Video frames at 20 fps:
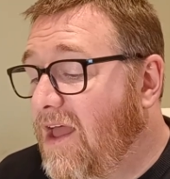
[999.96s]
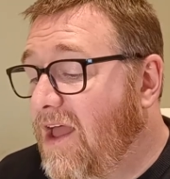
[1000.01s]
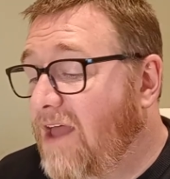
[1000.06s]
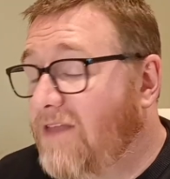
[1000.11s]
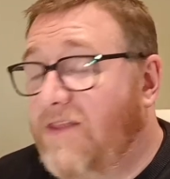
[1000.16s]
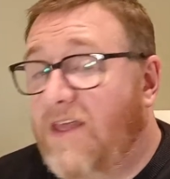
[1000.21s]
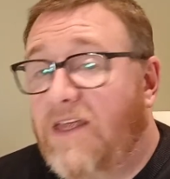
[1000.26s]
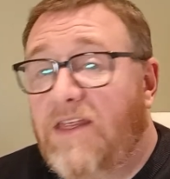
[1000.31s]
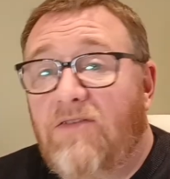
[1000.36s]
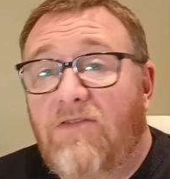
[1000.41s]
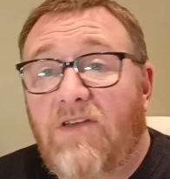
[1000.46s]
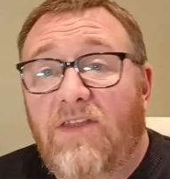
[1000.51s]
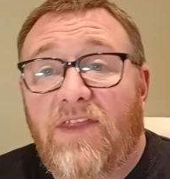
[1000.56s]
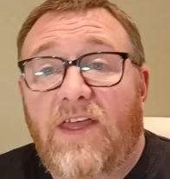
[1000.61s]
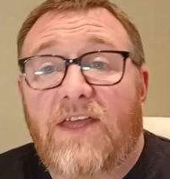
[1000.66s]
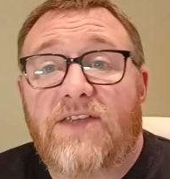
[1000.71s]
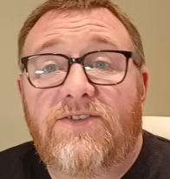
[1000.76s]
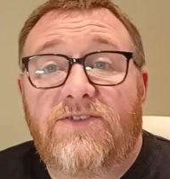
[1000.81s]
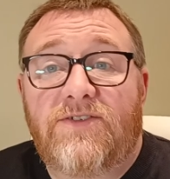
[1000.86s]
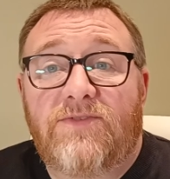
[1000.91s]
And then you've got
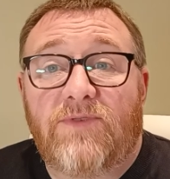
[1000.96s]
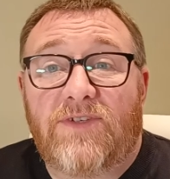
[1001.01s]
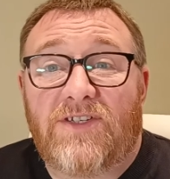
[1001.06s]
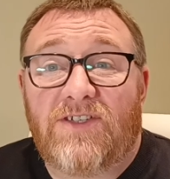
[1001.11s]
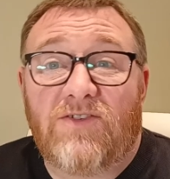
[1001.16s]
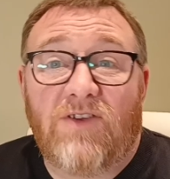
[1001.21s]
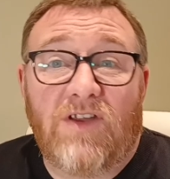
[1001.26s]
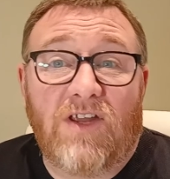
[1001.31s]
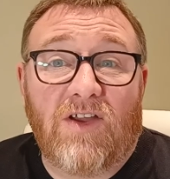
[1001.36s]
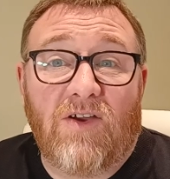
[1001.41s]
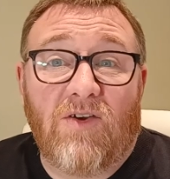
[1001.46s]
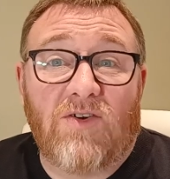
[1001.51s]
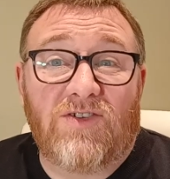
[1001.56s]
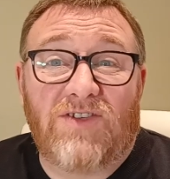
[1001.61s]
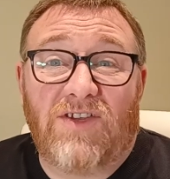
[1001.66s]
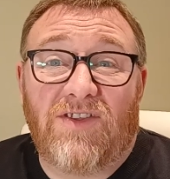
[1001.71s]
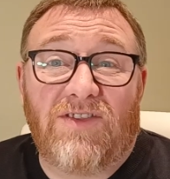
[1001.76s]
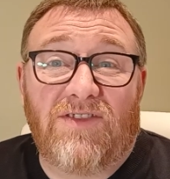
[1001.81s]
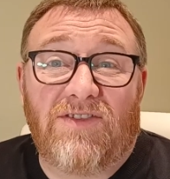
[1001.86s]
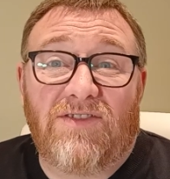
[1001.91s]
this, which is going to
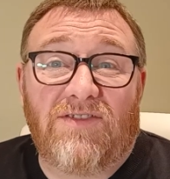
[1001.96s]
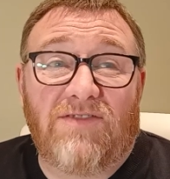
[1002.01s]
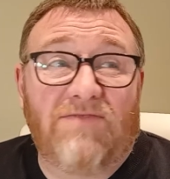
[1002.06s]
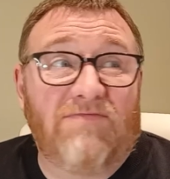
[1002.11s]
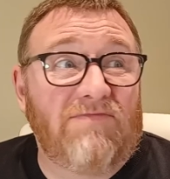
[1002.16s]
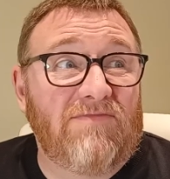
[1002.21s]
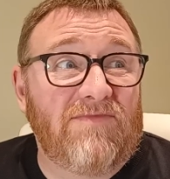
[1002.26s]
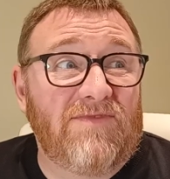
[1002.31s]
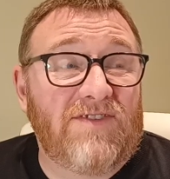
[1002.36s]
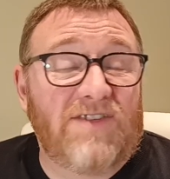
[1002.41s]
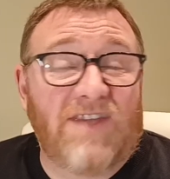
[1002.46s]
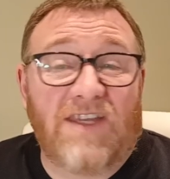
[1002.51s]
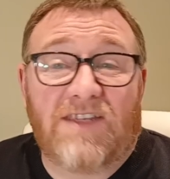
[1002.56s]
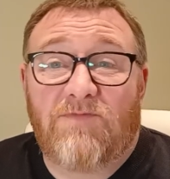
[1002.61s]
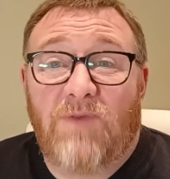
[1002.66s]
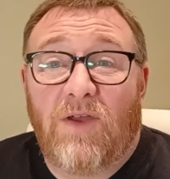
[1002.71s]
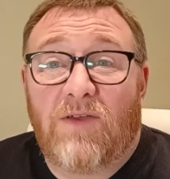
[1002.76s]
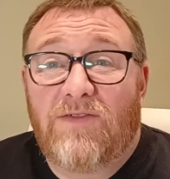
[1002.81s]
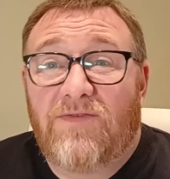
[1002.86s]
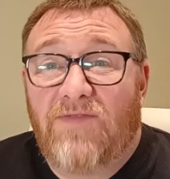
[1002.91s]
cost you
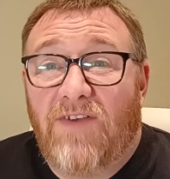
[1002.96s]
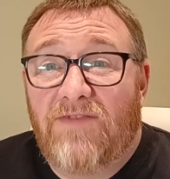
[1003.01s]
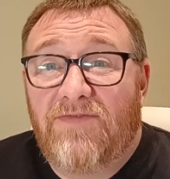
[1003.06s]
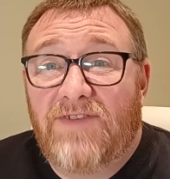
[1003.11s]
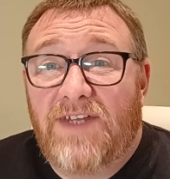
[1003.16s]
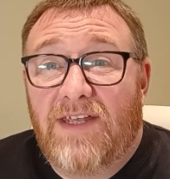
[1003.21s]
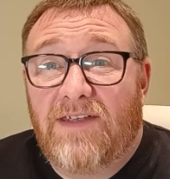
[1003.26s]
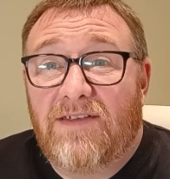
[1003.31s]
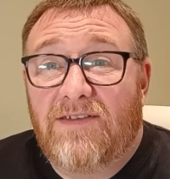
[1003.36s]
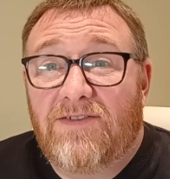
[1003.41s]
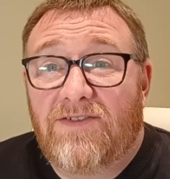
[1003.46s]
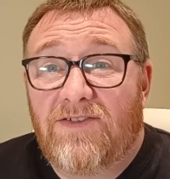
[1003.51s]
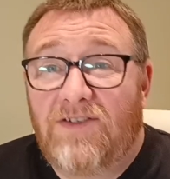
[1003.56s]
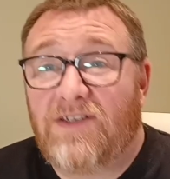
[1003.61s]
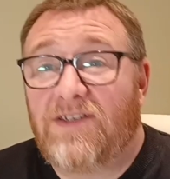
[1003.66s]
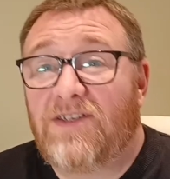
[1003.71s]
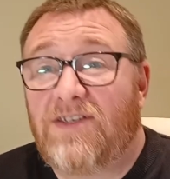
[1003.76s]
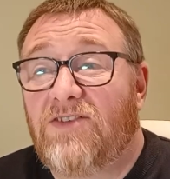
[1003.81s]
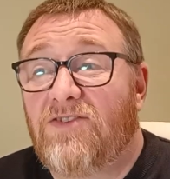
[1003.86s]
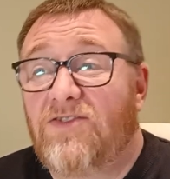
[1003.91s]
six pound fifty. So
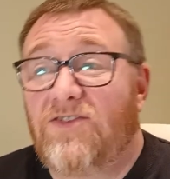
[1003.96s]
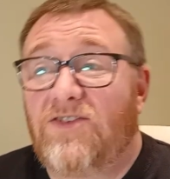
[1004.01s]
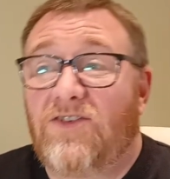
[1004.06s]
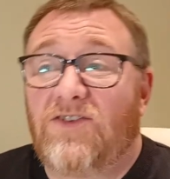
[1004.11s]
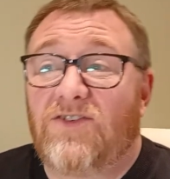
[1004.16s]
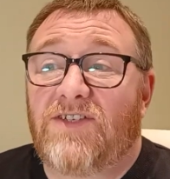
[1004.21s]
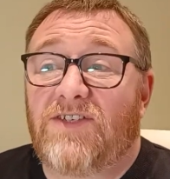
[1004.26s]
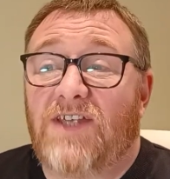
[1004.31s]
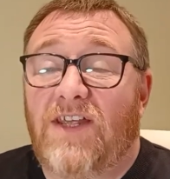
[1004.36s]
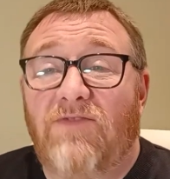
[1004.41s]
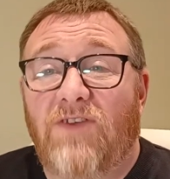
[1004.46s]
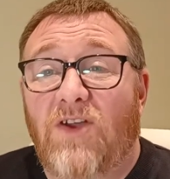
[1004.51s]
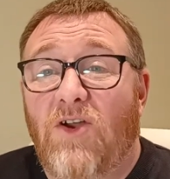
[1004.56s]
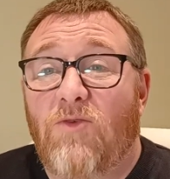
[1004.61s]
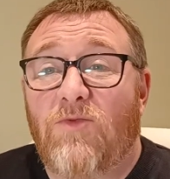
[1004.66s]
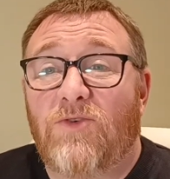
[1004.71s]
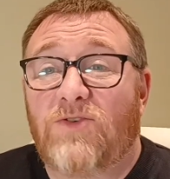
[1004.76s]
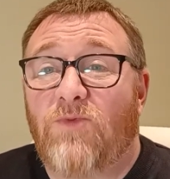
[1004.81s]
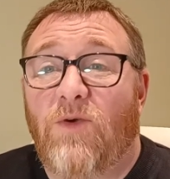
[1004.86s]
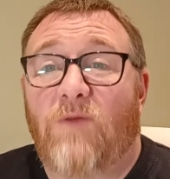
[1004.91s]
you, you you're saving
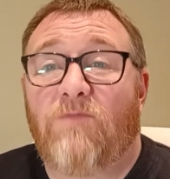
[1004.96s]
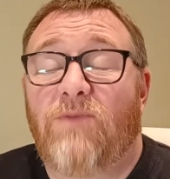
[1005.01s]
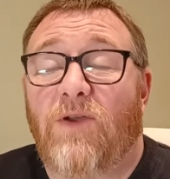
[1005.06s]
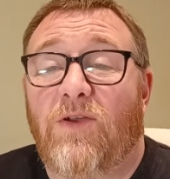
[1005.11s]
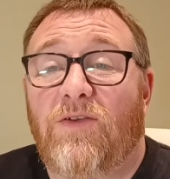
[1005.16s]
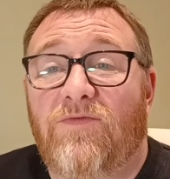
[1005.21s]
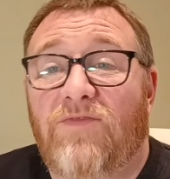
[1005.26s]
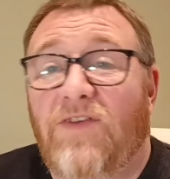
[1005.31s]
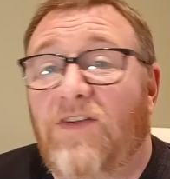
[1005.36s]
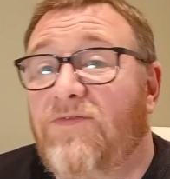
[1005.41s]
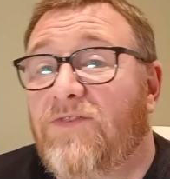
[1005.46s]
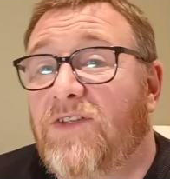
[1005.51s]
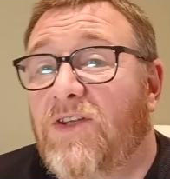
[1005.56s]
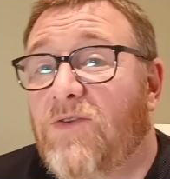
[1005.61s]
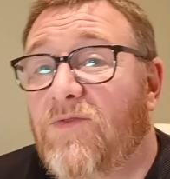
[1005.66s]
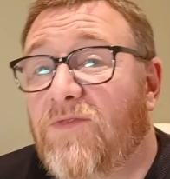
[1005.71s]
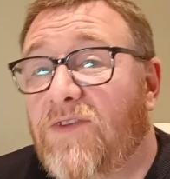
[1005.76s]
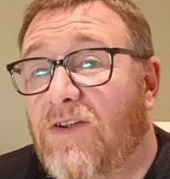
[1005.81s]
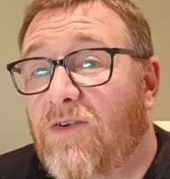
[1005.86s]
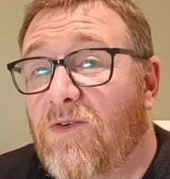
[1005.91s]
almost one pound fifty
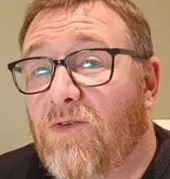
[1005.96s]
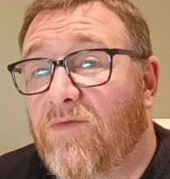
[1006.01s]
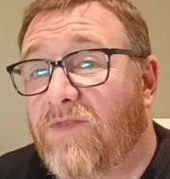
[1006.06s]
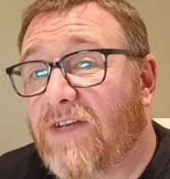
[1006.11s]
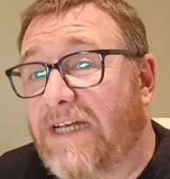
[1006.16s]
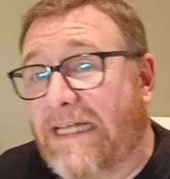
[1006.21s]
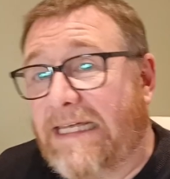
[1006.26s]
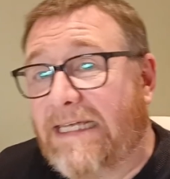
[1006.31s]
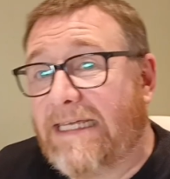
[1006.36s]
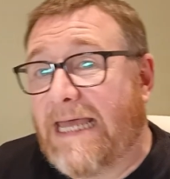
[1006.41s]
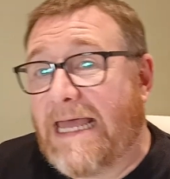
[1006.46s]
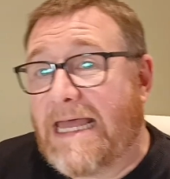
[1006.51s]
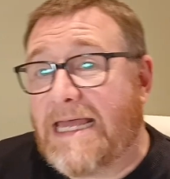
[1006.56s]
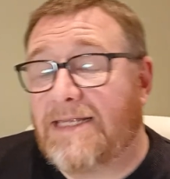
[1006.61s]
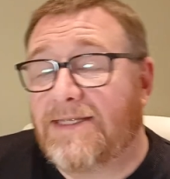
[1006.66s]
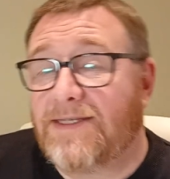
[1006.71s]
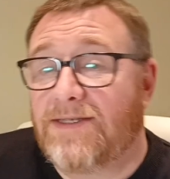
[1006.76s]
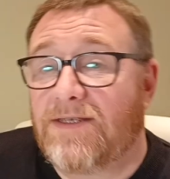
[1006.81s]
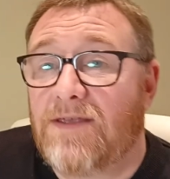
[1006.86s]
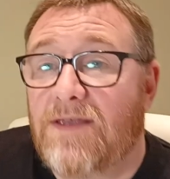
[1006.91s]
over over eight
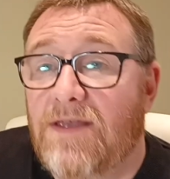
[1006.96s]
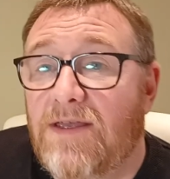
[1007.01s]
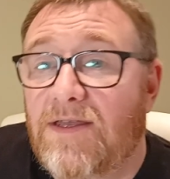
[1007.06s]
cans.